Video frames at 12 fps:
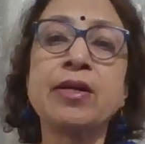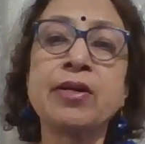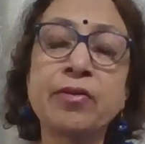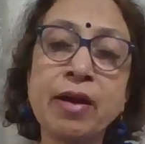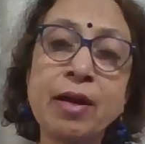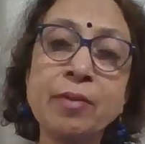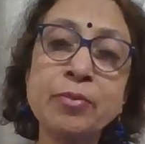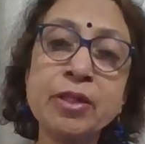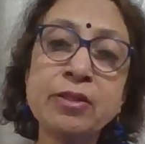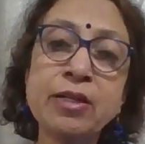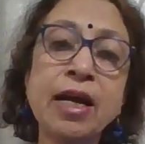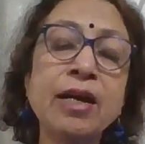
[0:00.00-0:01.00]
grammar
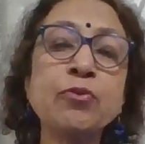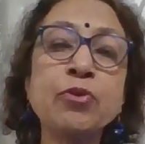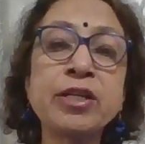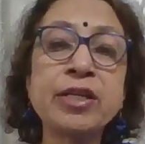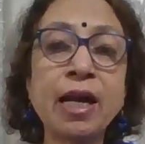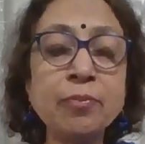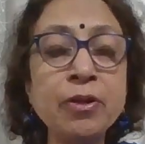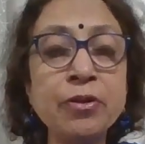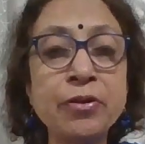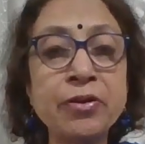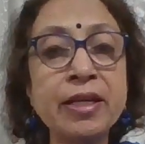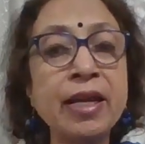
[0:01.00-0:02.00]
and
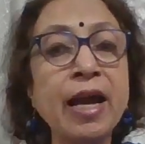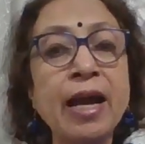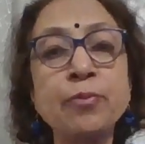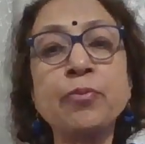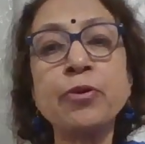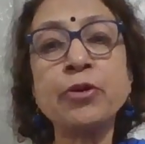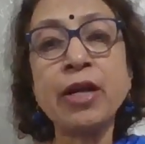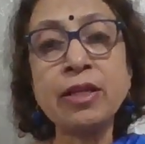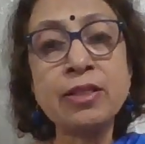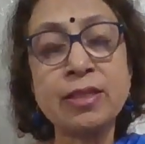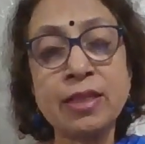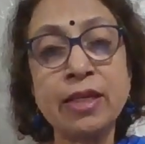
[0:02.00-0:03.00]
vocabulary and
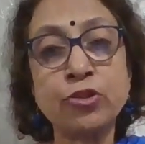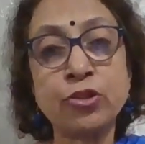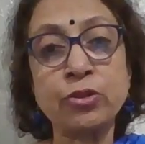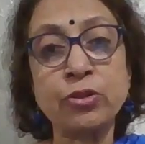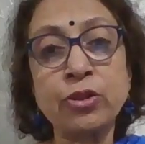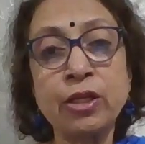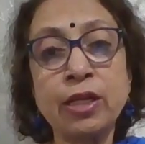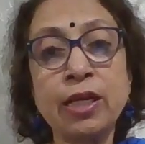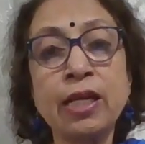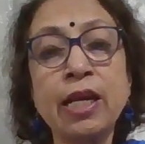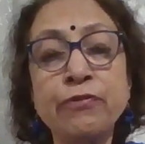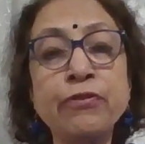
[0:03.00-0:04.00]
pronunciation.
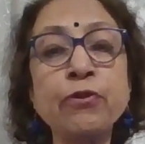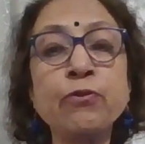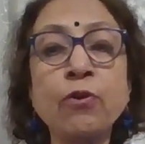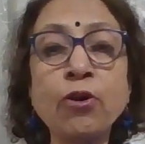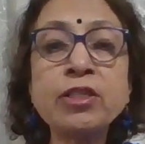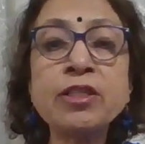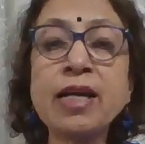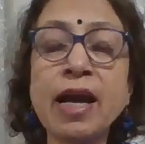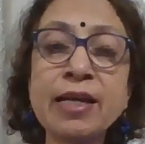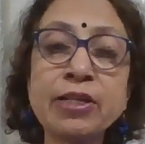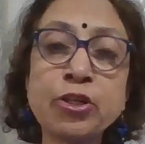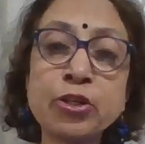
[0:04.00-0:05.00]
If you want
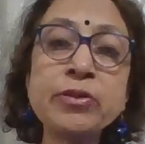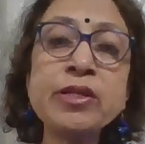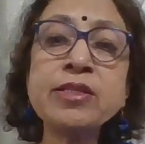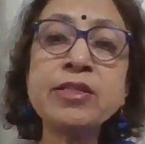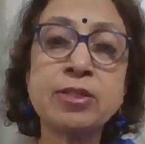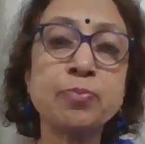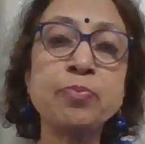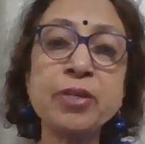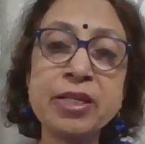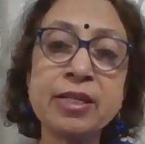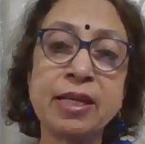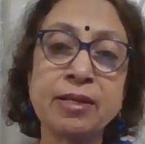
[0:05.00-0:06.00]
accurate
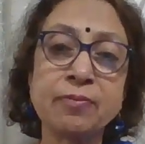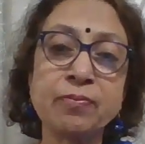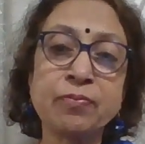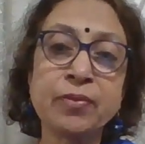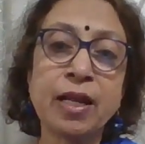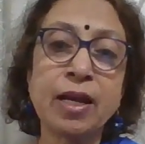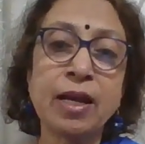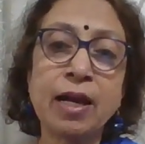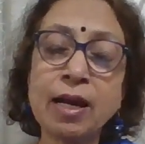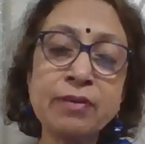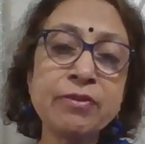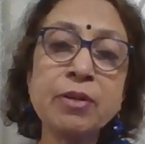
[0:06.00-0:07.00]
speaking,
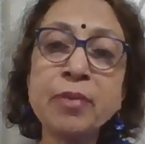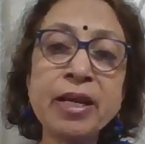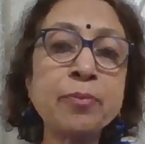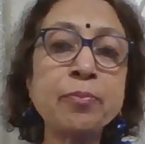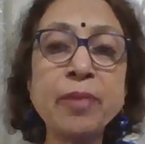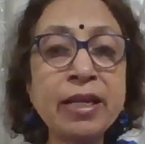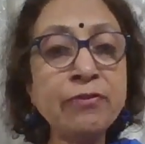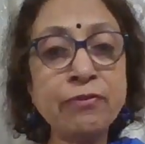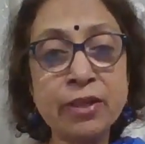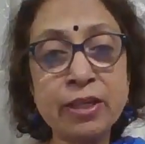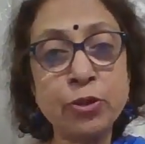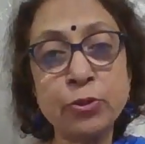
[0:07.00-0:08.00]
I will make many
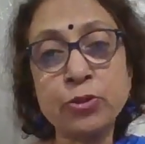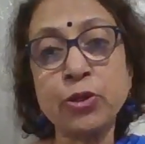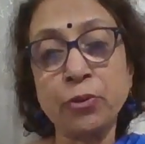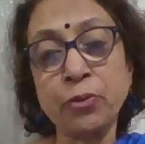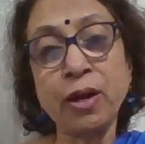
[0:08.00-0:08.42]
videos on